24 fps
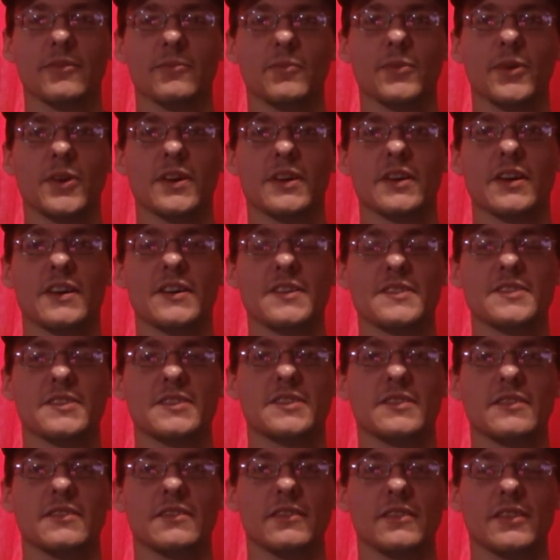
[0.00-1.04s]

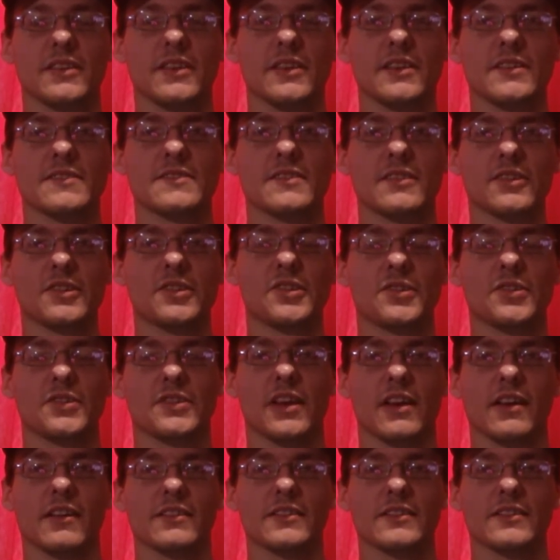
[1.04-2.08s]
because these little
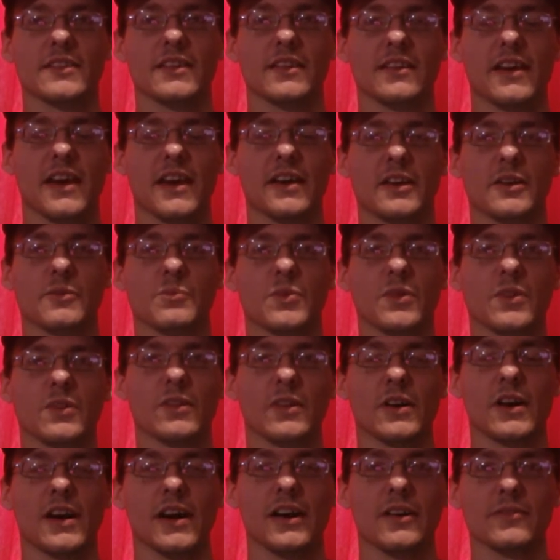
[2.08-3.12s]
things can add up a
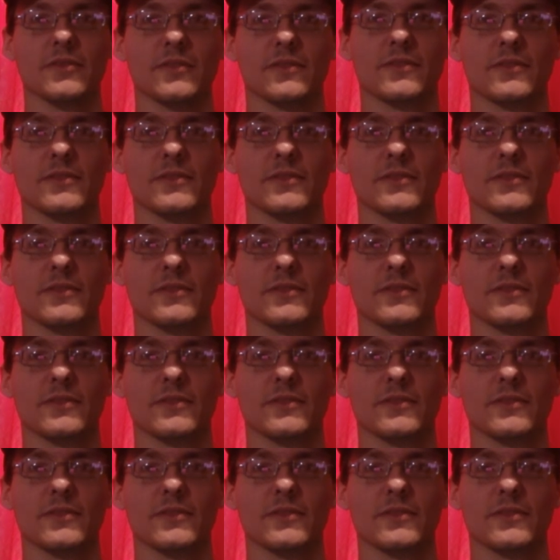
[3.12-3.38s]
lot.